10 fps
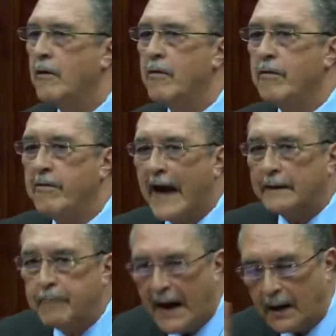that
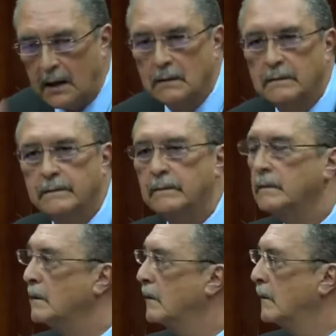bank
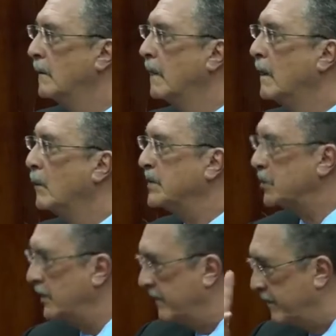was on
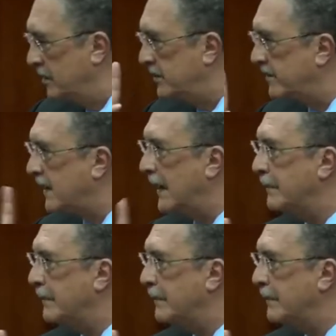the verge of collapse.